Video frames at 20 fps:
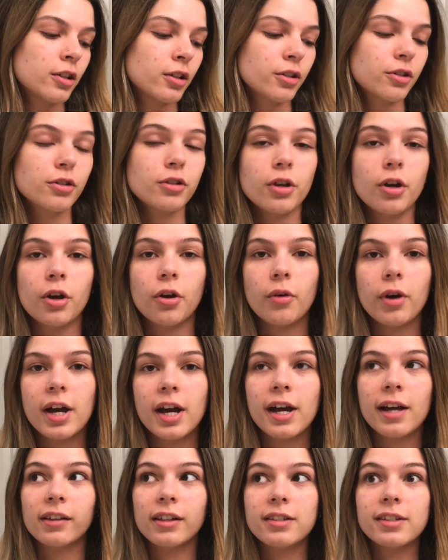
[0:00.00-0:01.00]
So
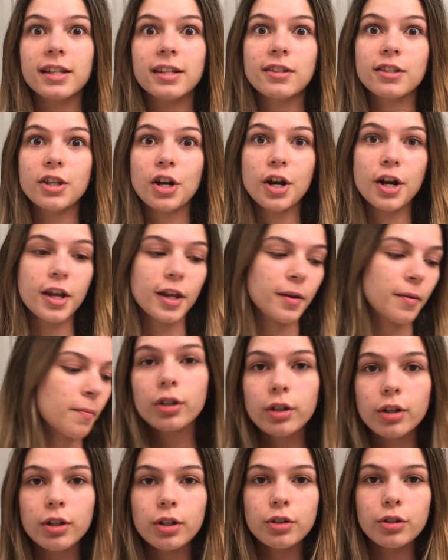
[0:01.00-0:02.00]
let's get started.
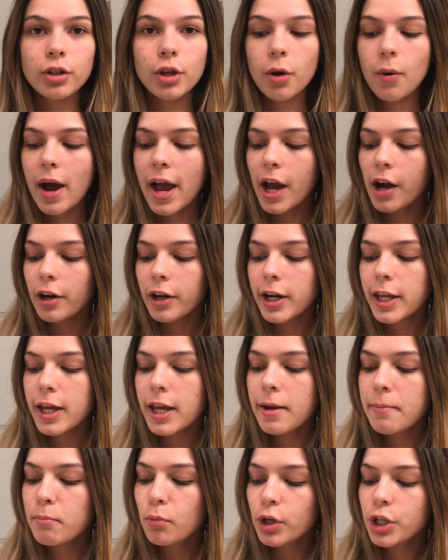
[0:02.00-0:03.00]
So I
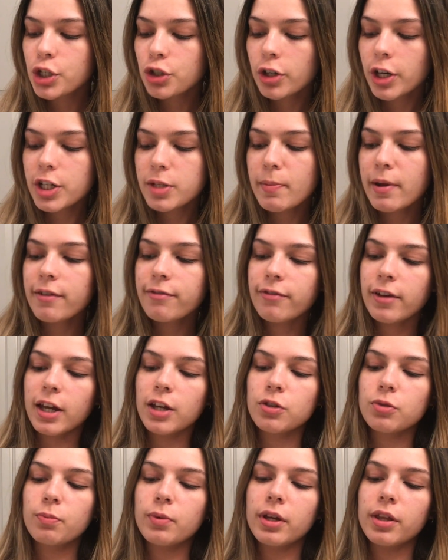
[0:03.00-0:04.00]
already moisturized my
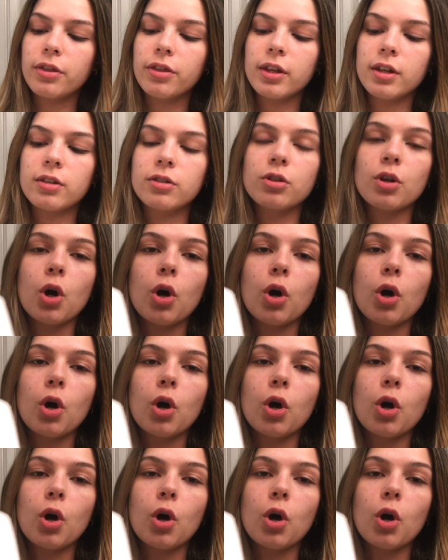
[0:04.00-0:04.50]
face with this